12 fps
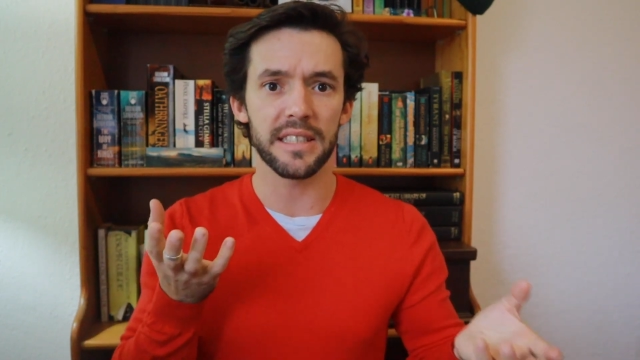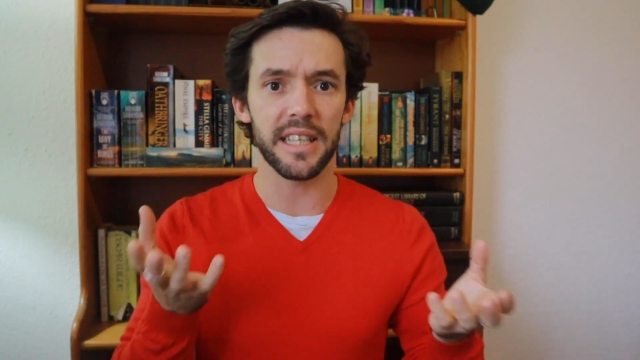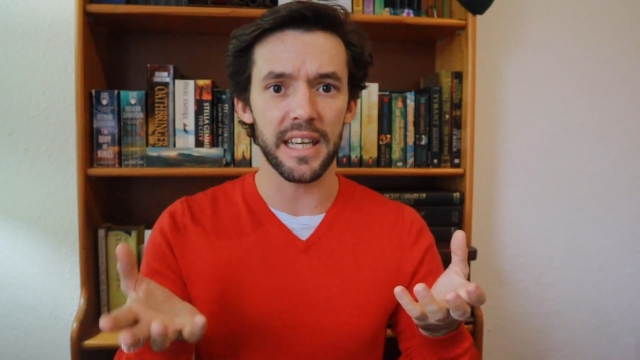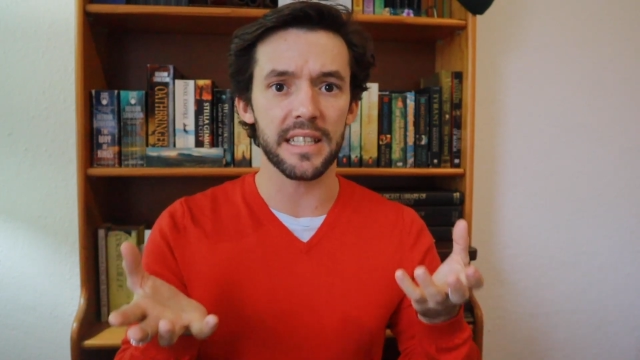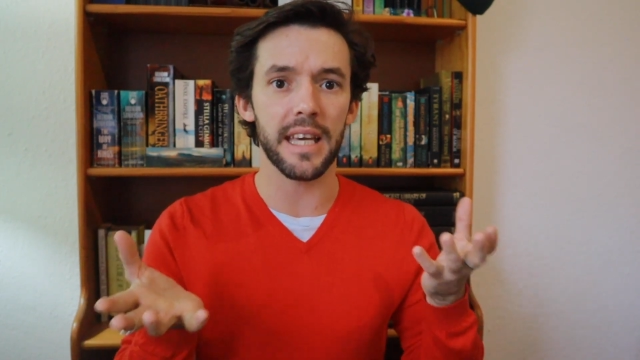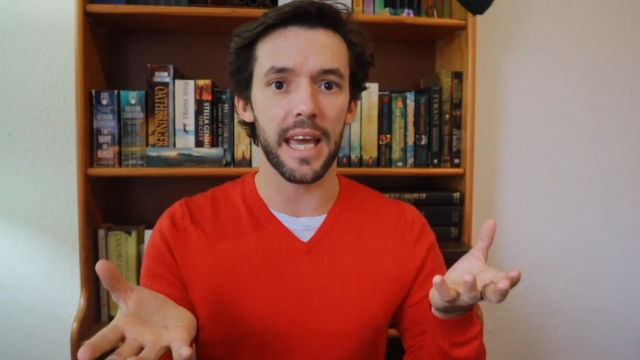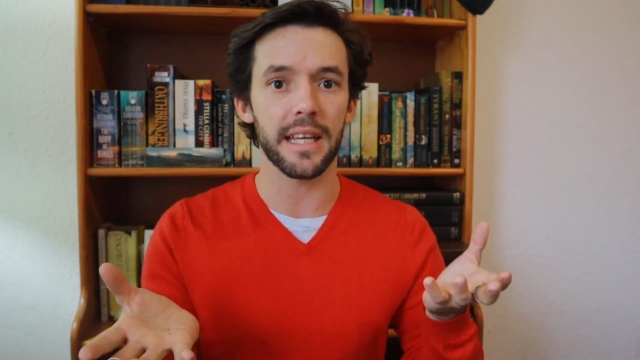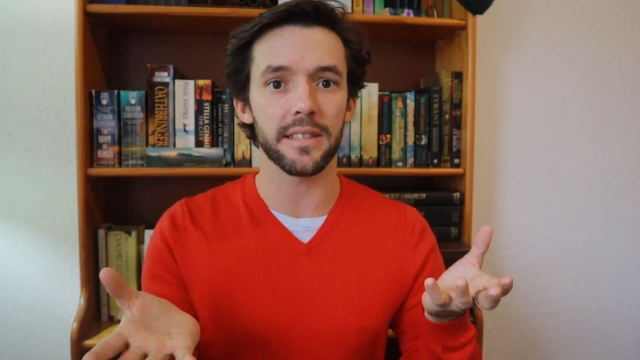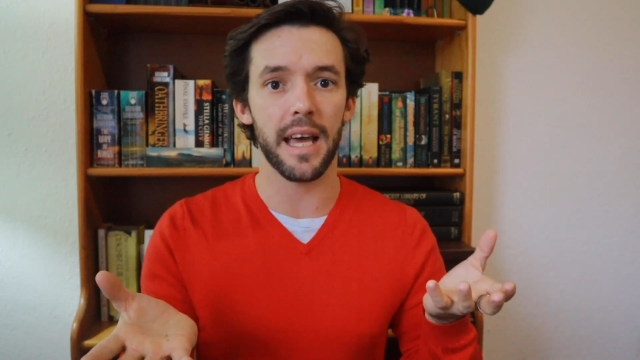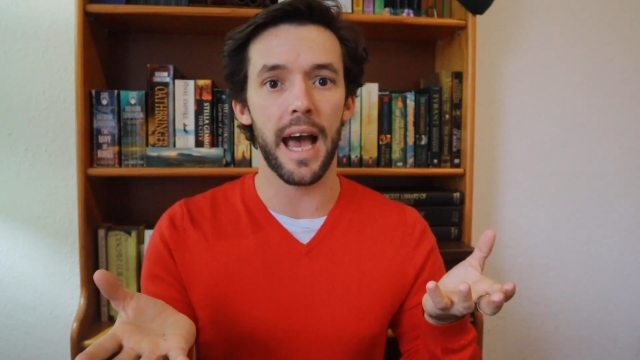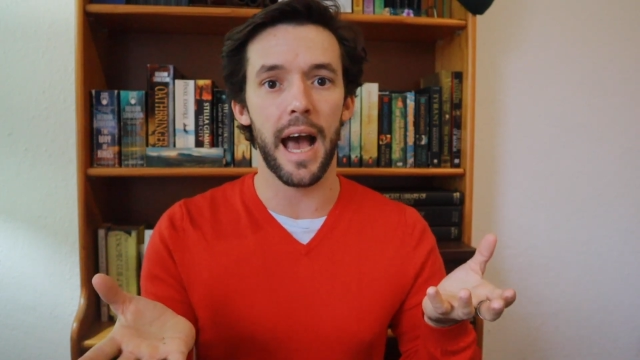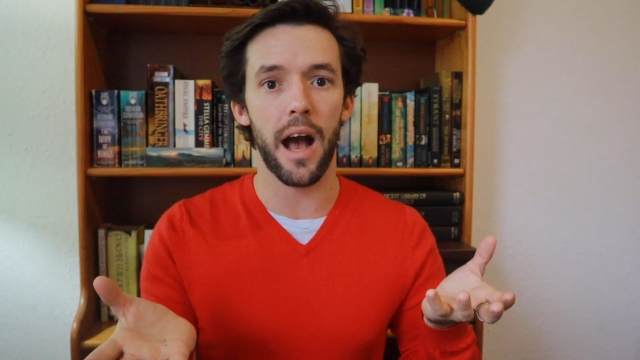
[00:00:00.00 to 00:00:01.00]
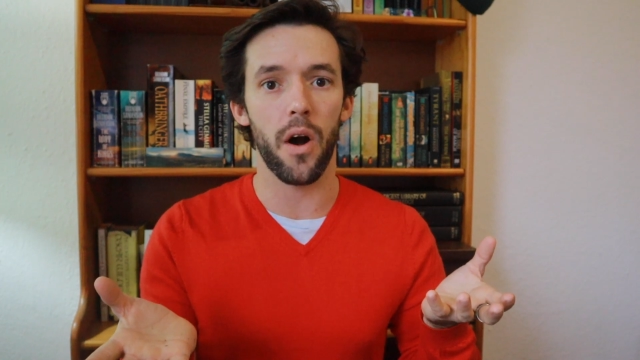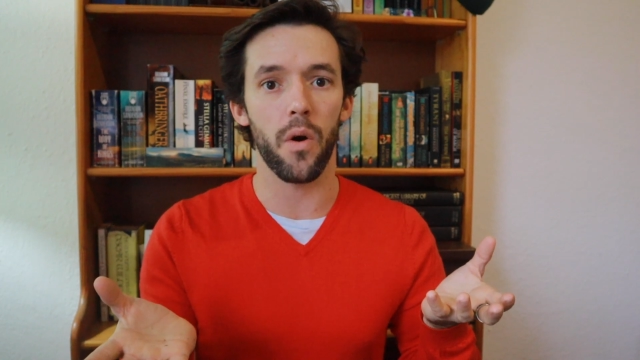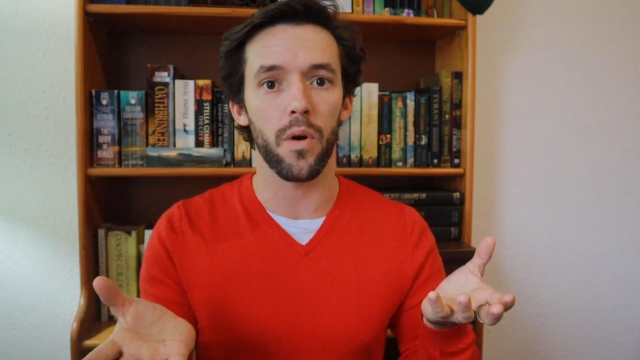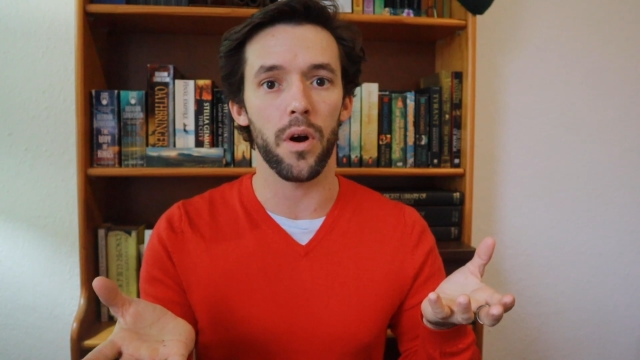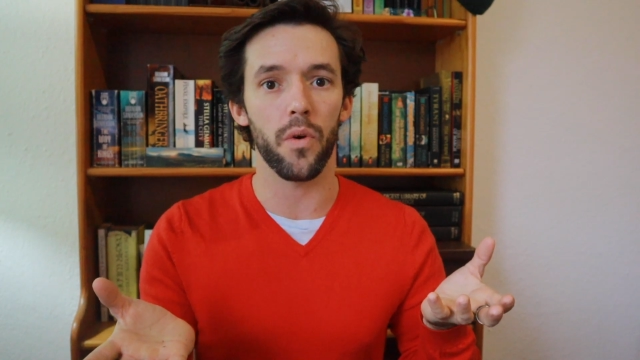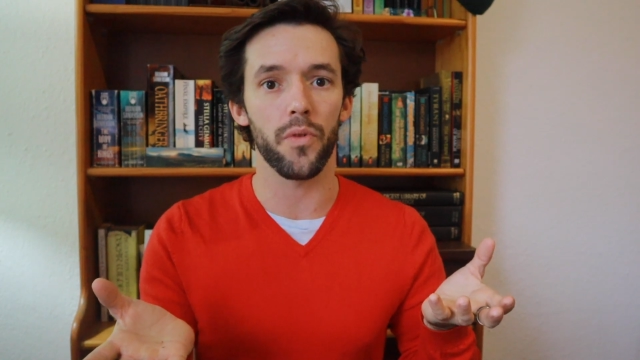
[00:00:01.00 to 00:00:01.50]
dictates
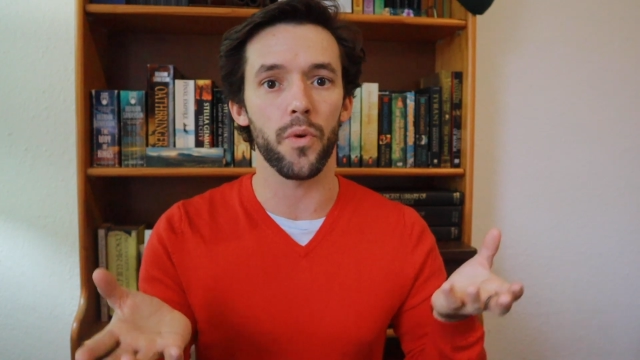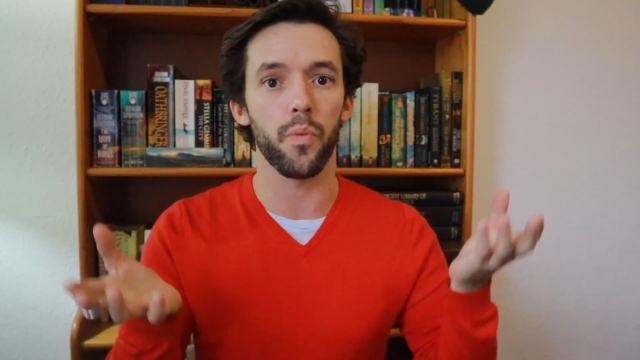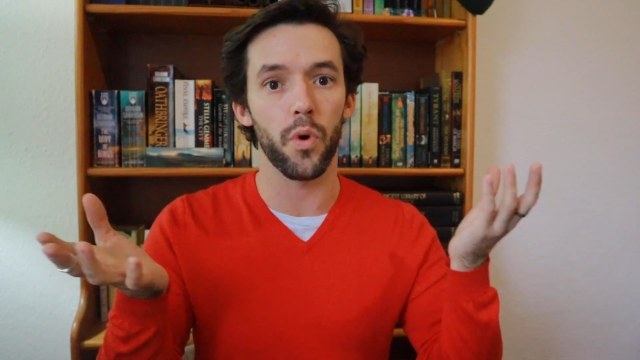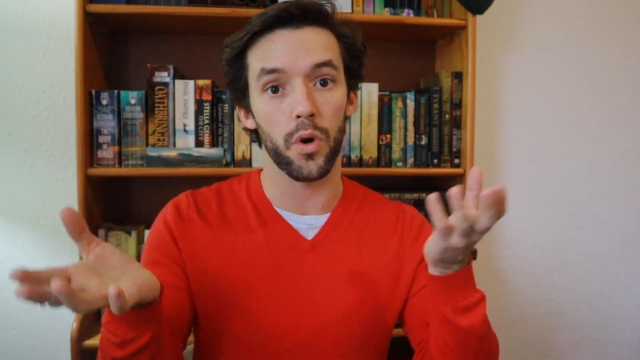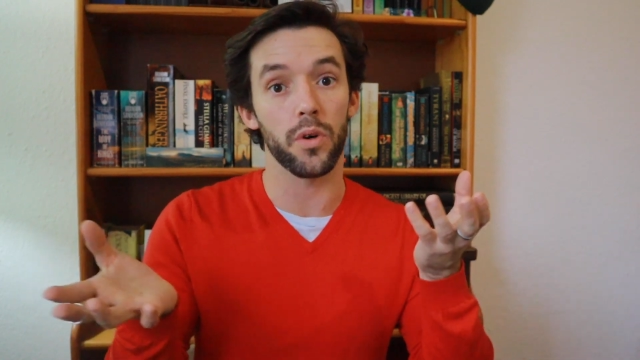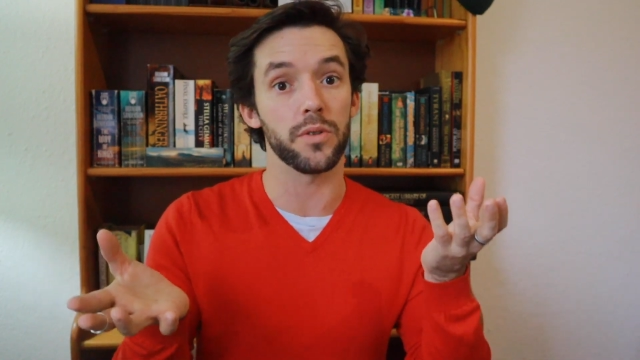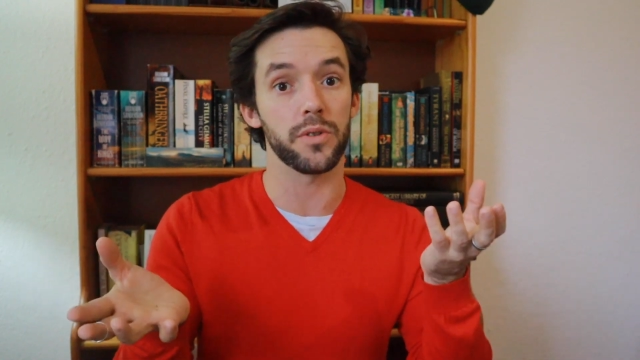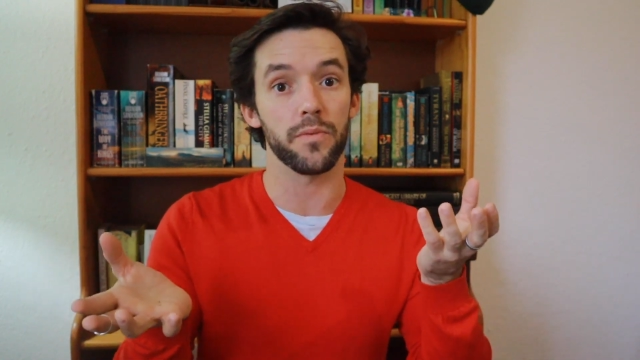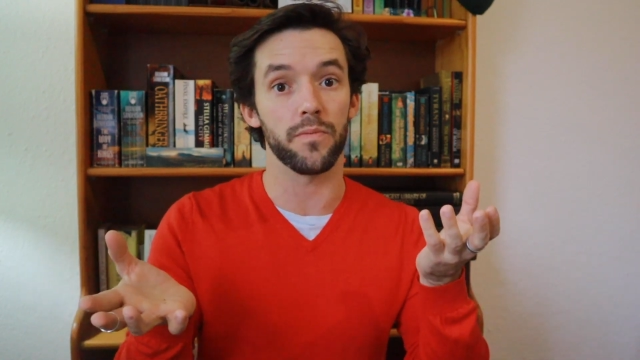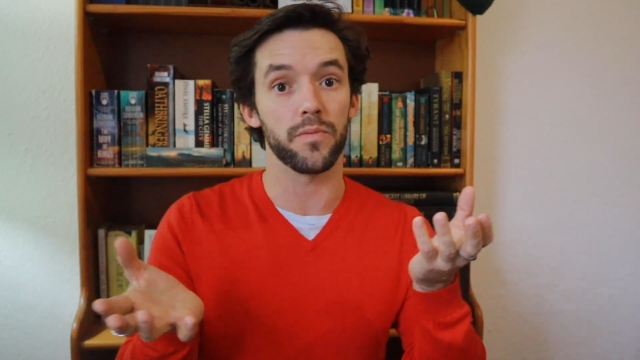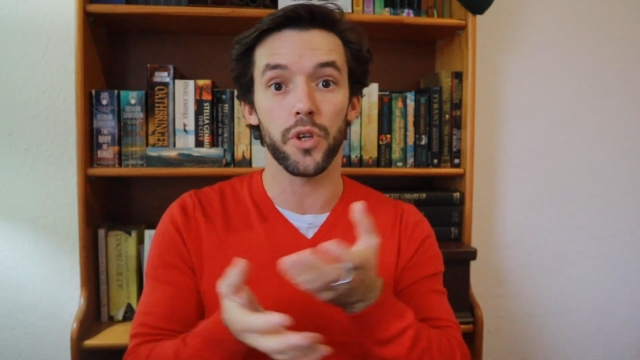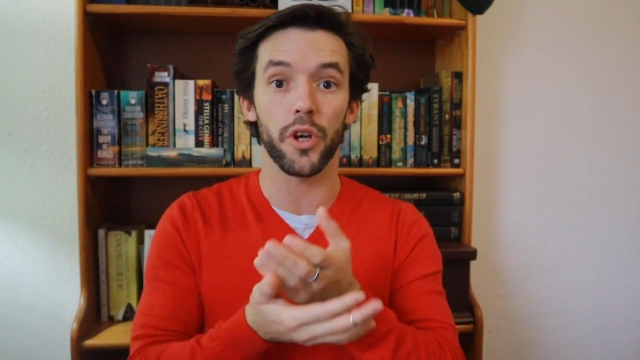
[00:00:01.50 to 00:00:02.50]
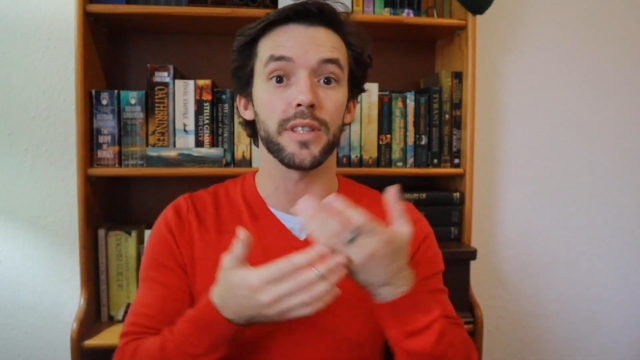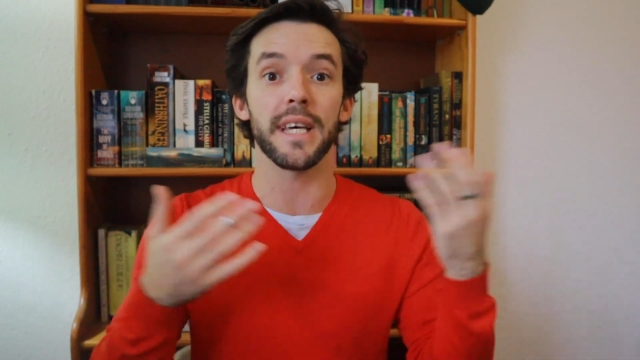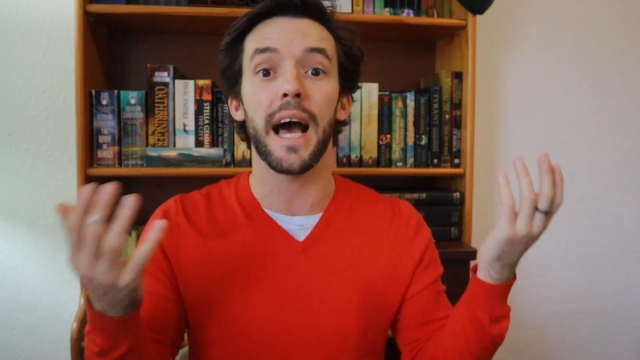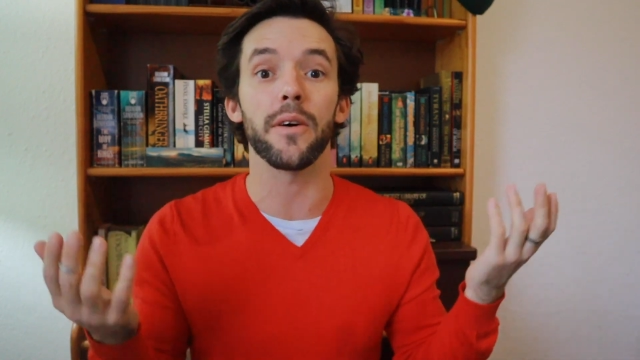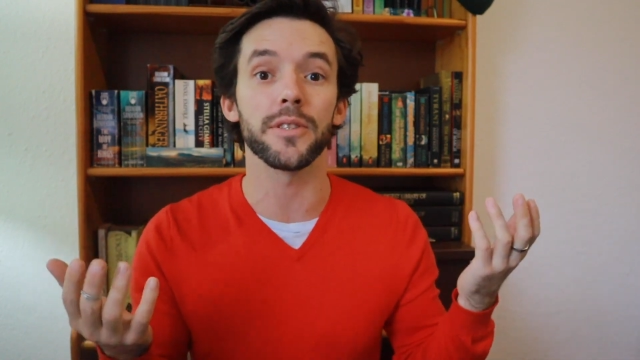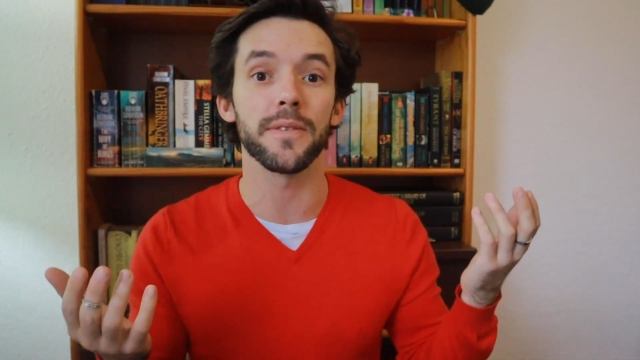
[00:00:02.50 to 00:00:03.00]
how the world turns
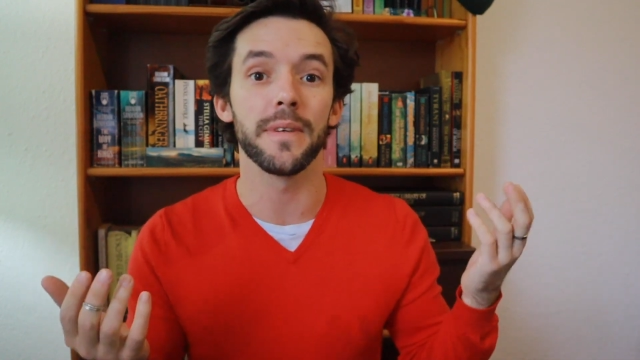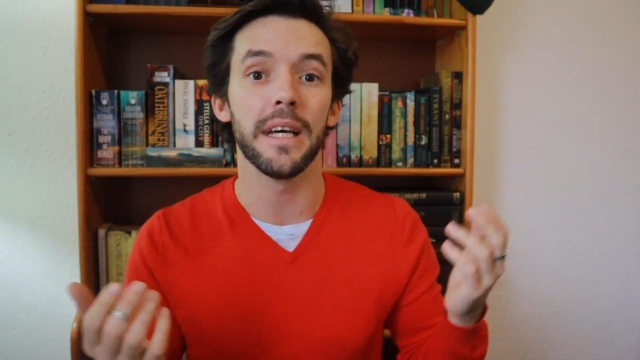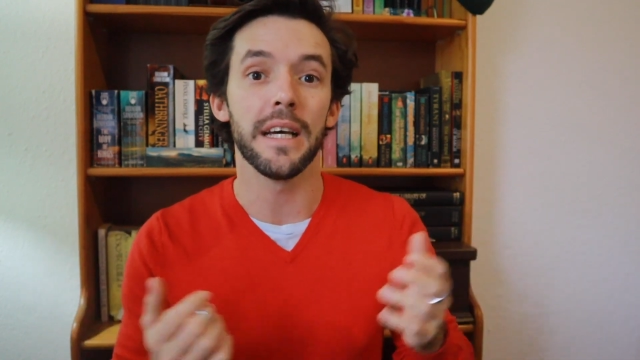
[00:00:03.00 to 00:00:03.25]
out